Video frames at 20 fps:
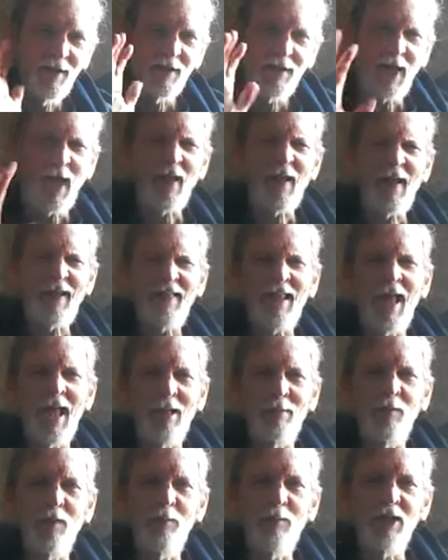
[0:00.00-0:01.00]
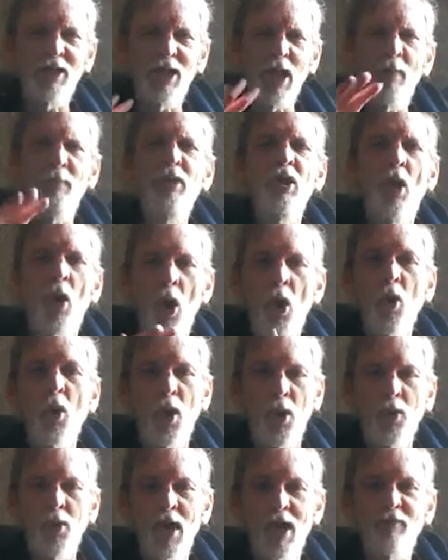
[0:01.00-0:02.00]
Not like the animal, but
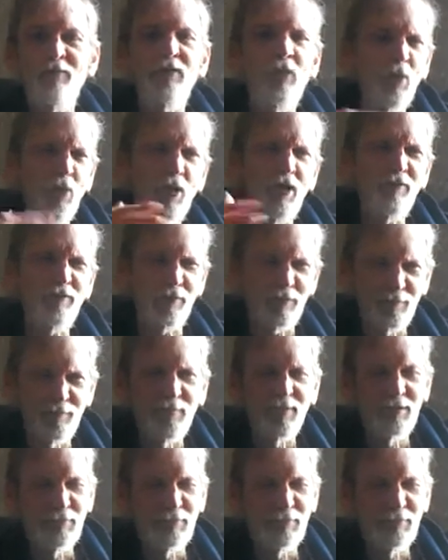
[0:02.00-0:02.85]
W-O-O-F, the woof, or